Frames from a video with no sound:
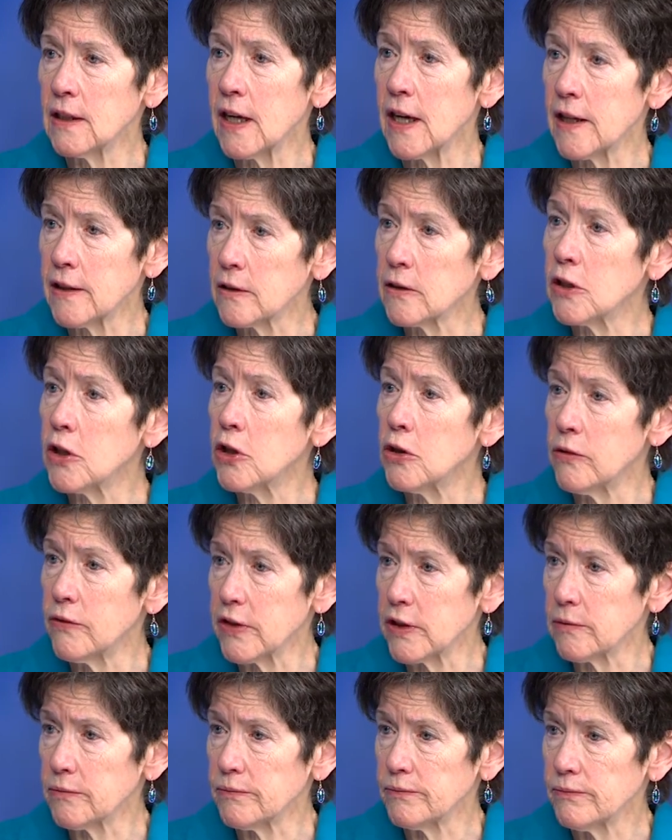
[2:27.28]
gotten
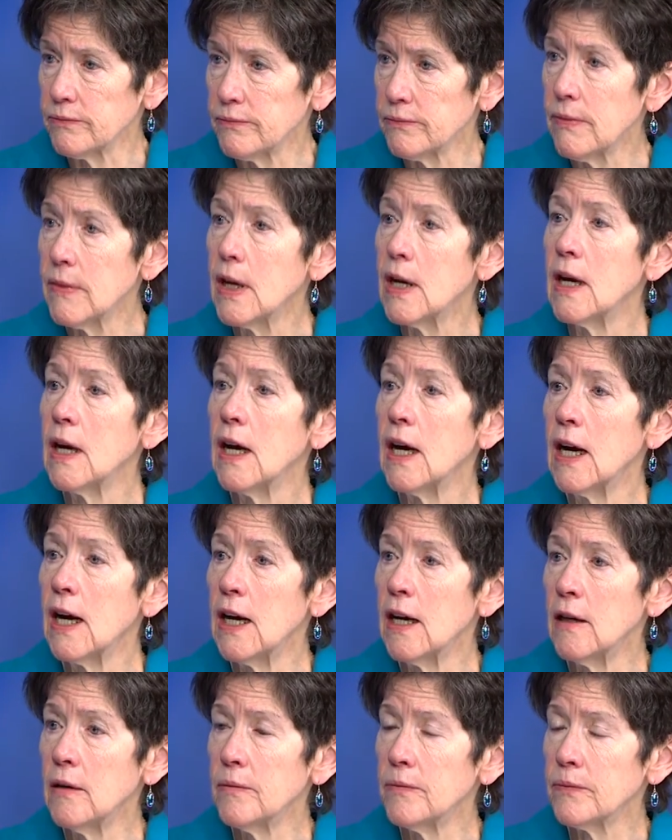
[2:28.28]
COVID.
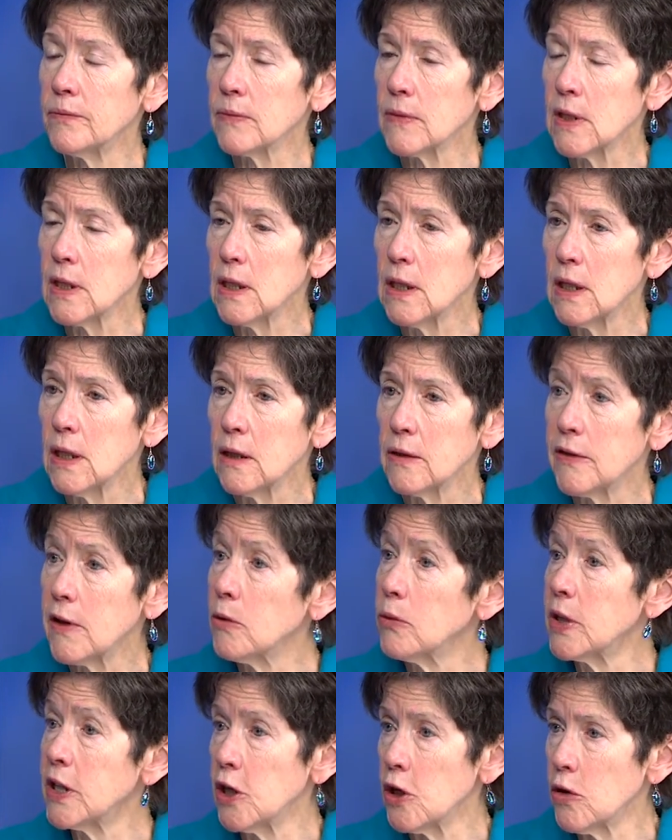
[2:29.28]
Um,
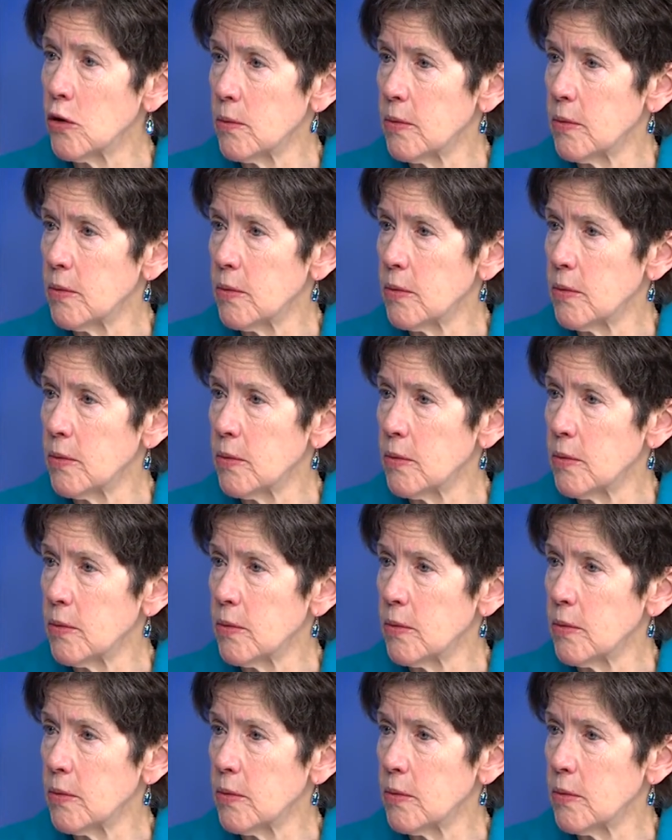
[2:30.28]
that we know